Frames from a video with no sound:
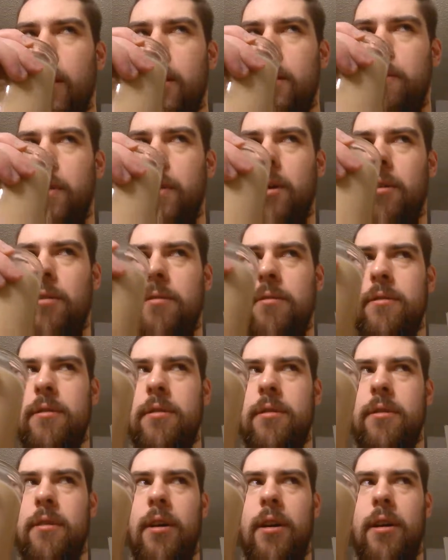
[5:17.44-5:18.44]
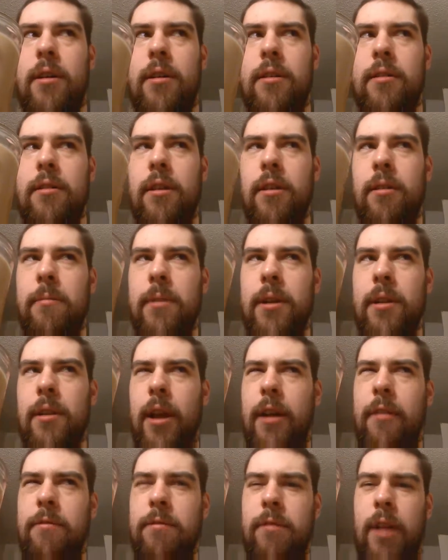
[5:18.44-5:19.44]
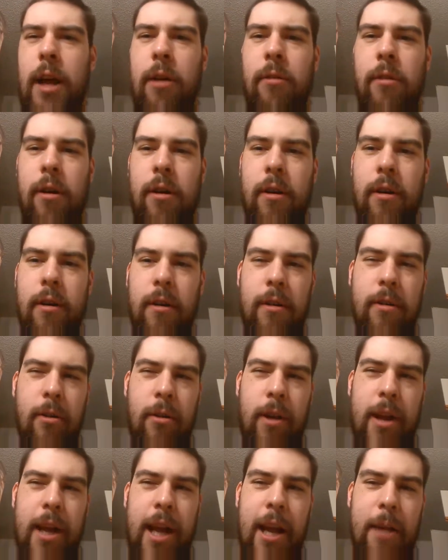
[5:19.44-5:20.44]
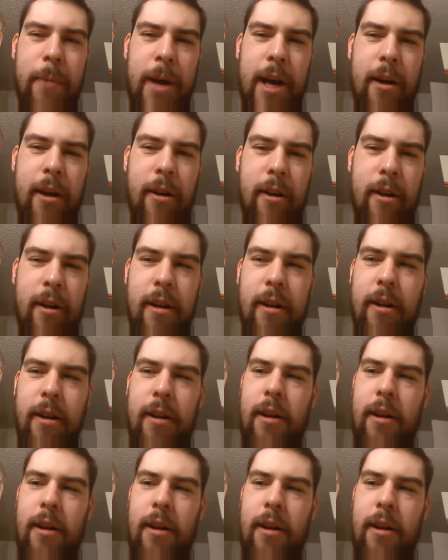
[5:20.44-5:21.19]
It smells a little bit like flour or cake batter.